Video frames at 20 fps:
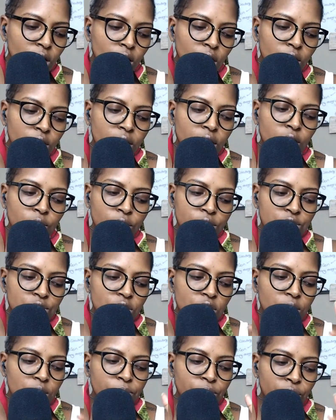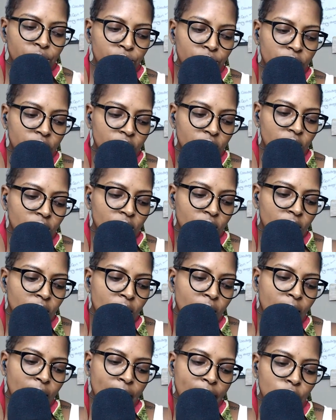Okay, question number three,
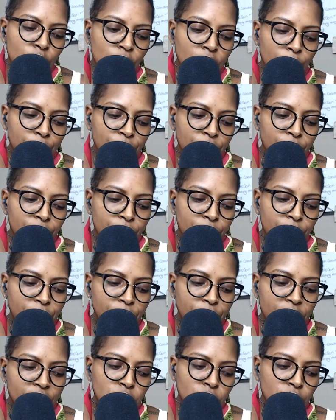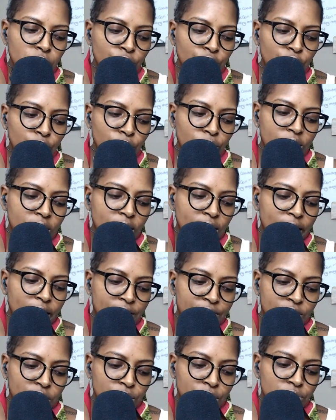how do I prepare to work with a
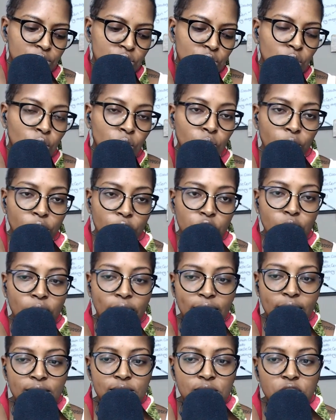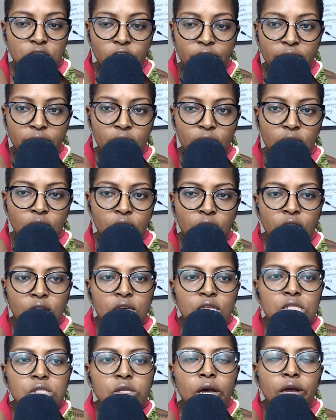life coach? Where do I get started?
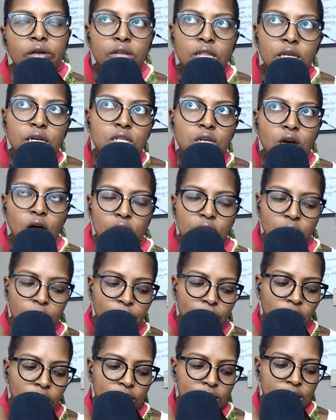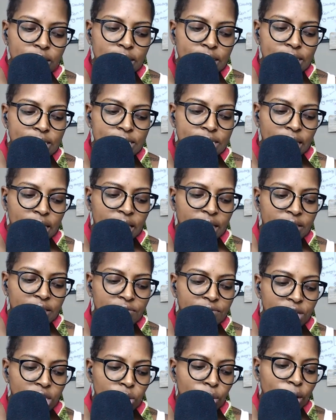So I really talked about this in a
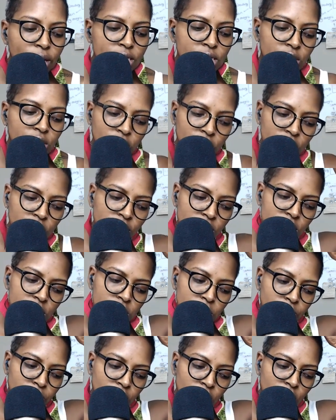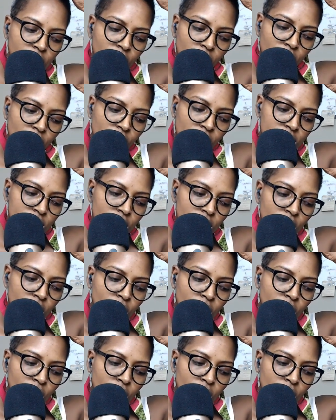video I did earlier this week called